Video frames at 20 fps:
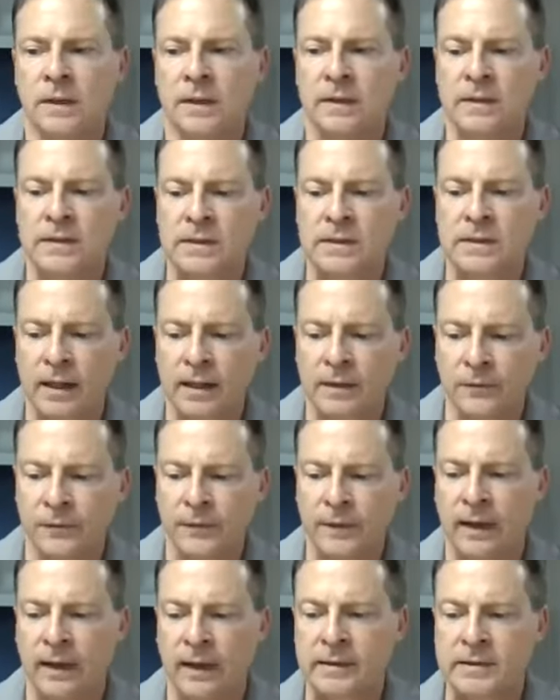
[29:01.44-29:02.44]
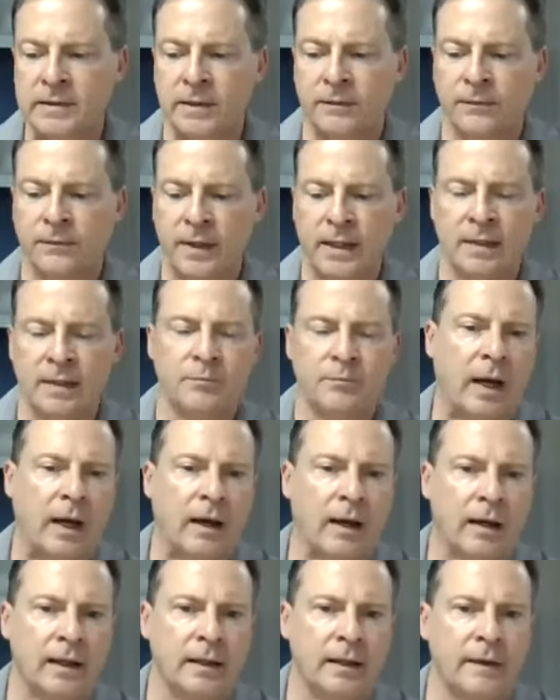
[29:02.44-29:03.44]
the design philosophy
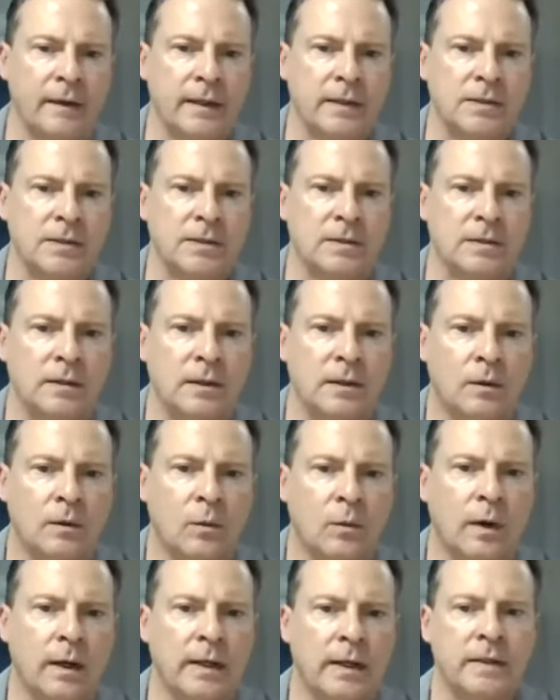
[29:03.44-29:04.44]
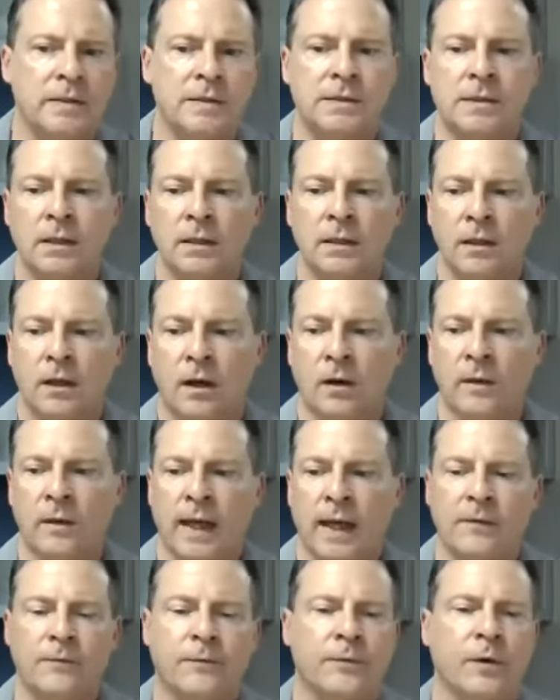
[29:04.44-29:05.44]
behind this was,
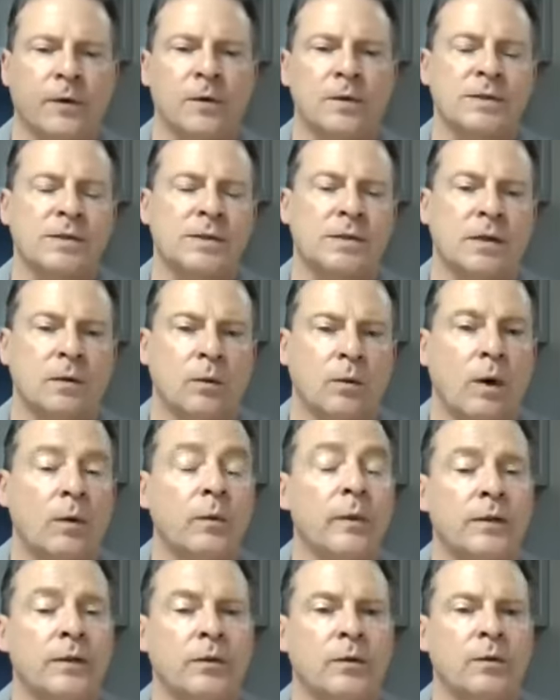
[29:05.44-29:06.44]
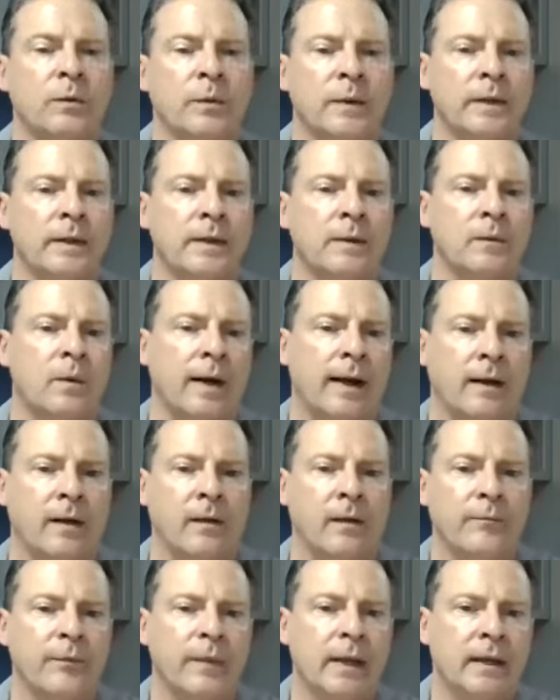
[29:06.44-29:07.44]
okay, first, what we do really
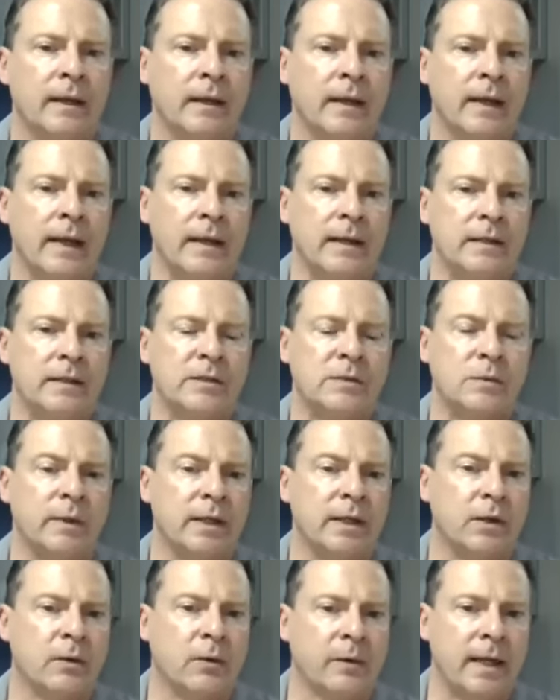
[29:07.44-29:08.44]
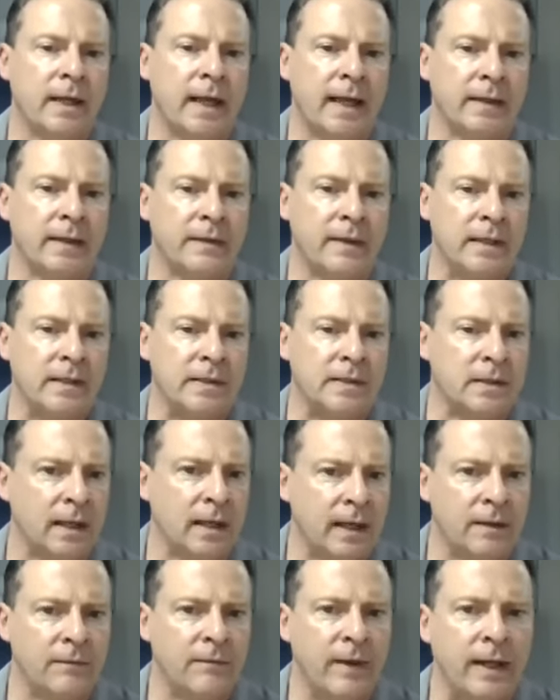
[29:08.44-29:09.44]
well is we create these
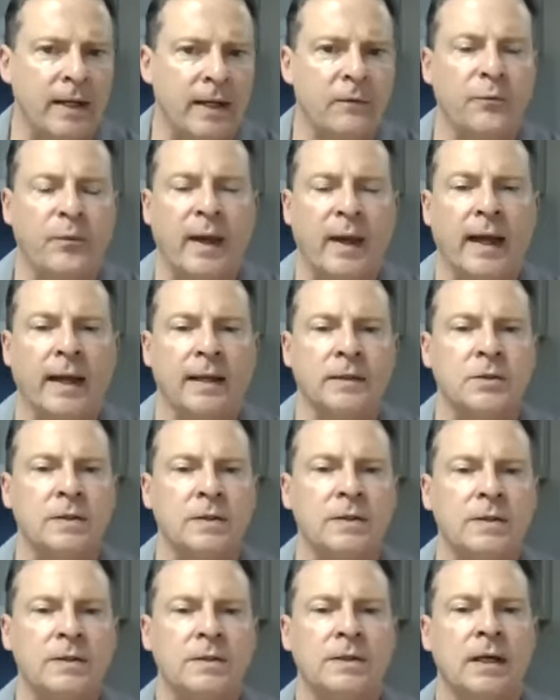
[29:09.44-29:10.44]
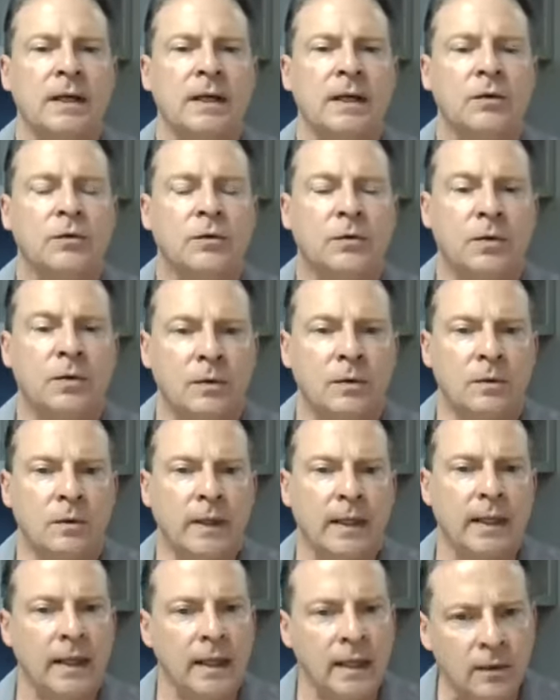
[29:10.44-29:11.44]
innovative patches
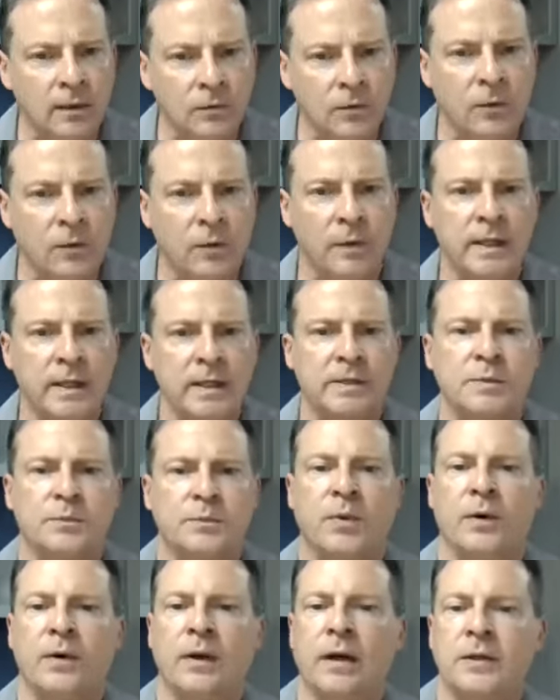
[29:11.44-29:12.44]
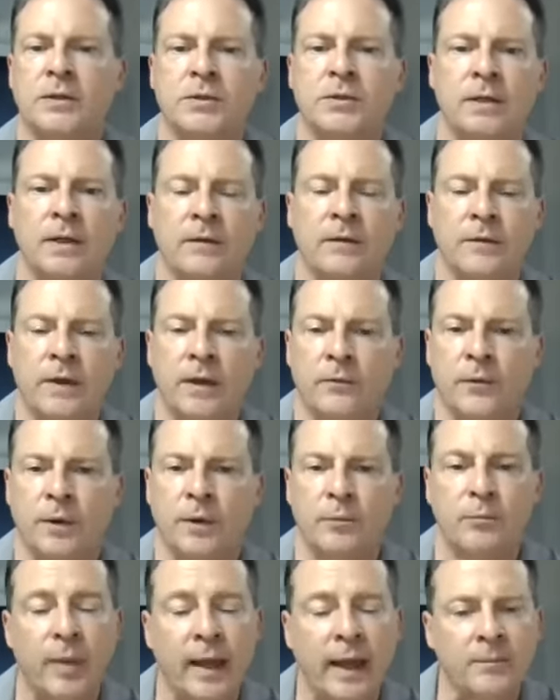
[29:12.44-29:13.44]
to increase production of
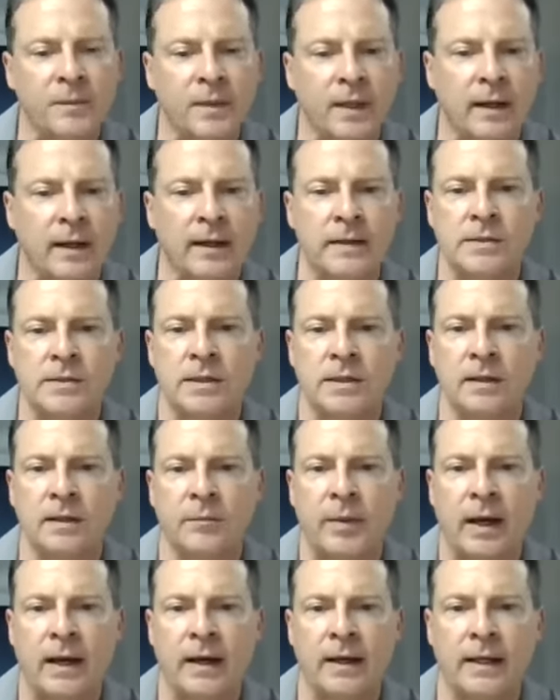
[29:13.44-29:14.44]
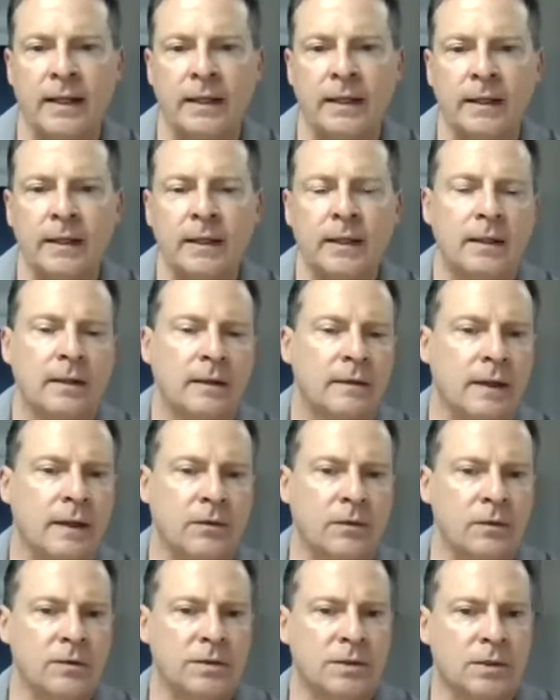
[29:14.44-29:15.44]
different peptides in the body that
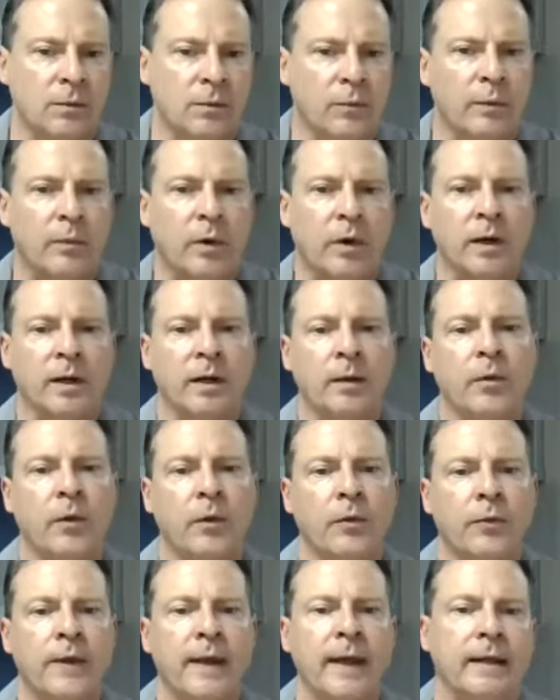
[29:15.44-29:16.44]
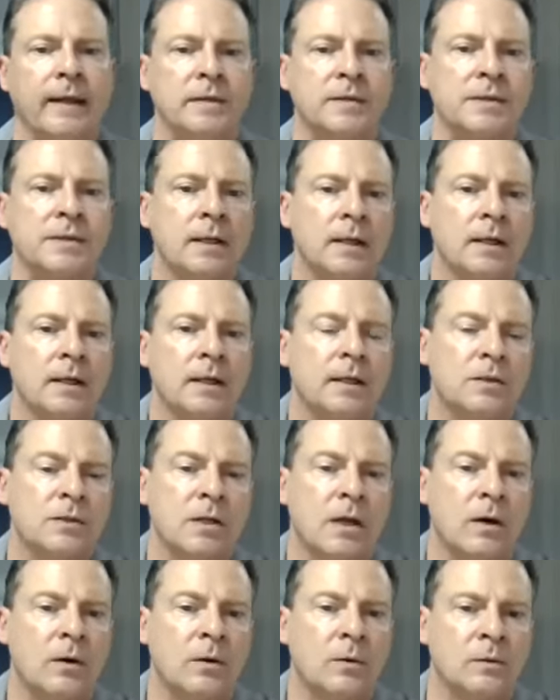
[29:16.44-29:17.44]
do some remarkable things.
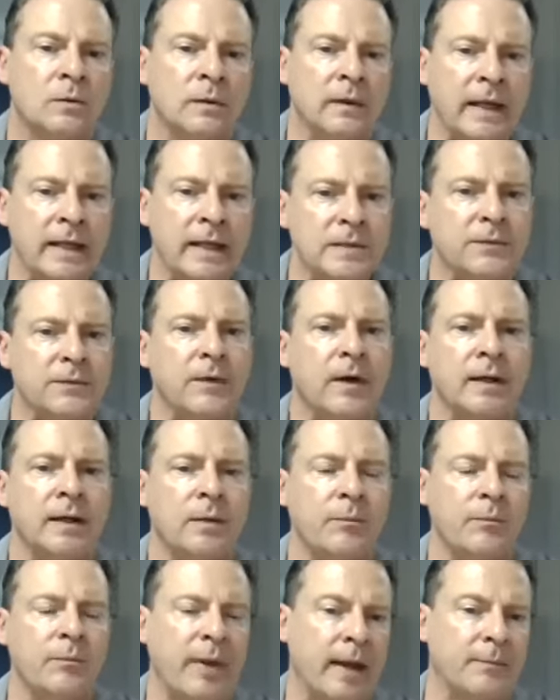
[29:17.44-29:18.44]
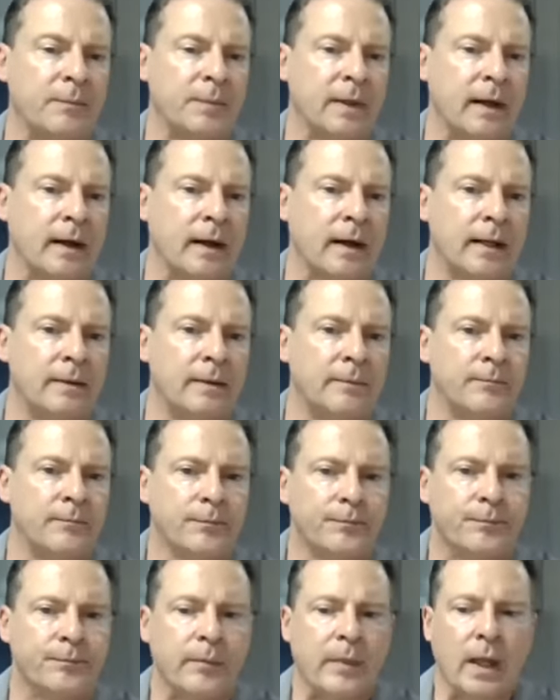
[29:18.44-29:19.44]
So let's find a peptide
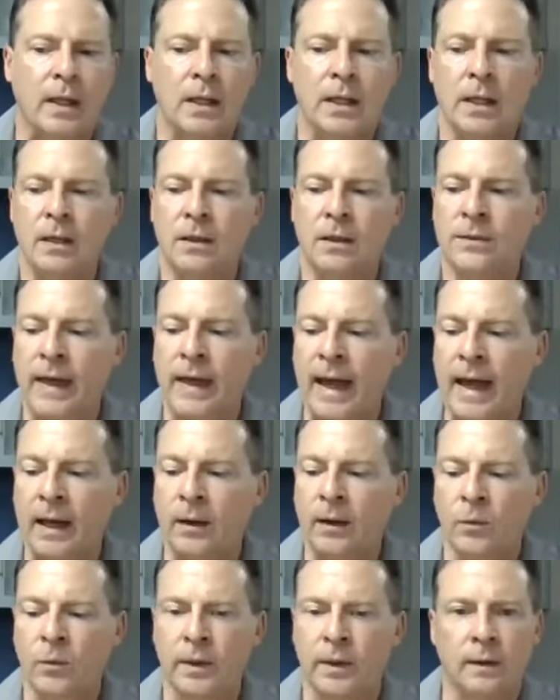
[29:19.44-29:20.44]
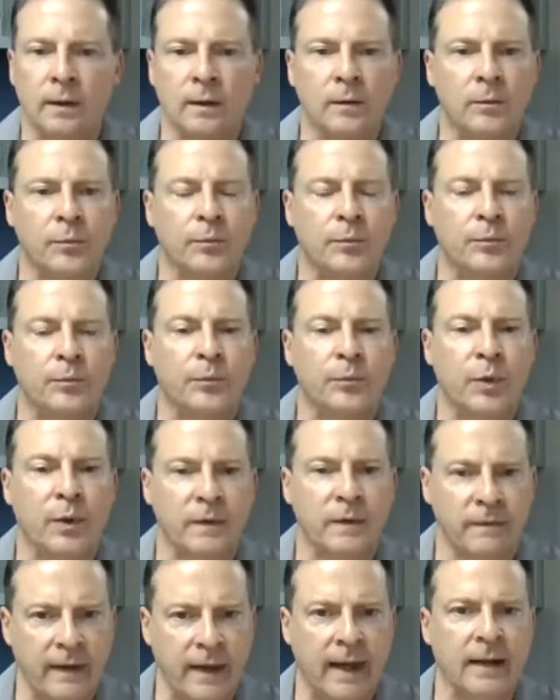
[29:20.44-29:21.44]
that will
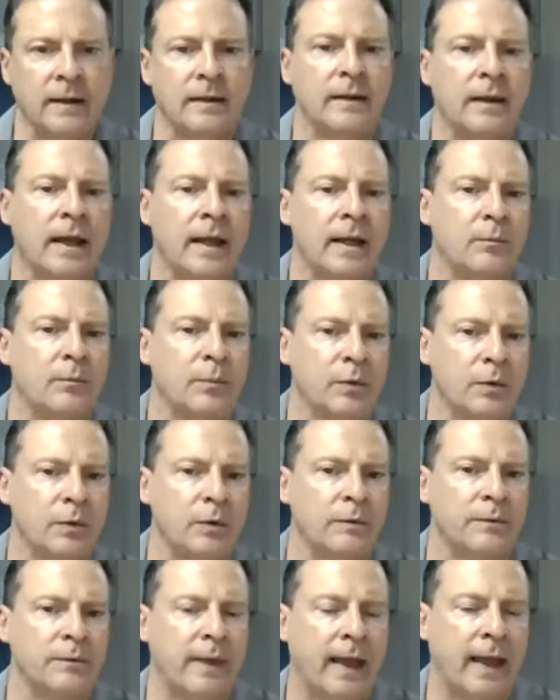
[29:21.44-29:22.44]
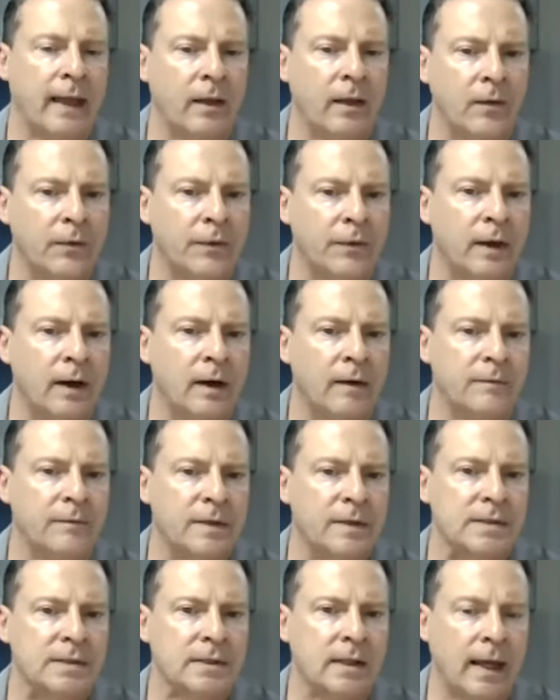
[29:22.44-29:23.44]
protect and improve the health of
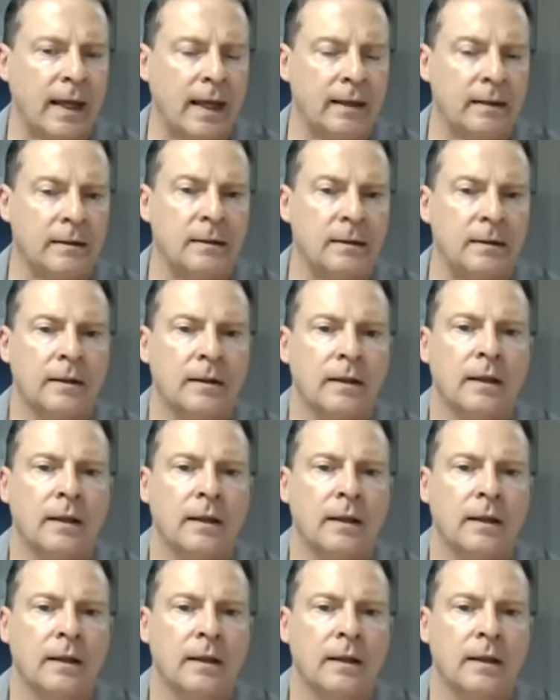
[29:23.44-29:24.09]
the skin,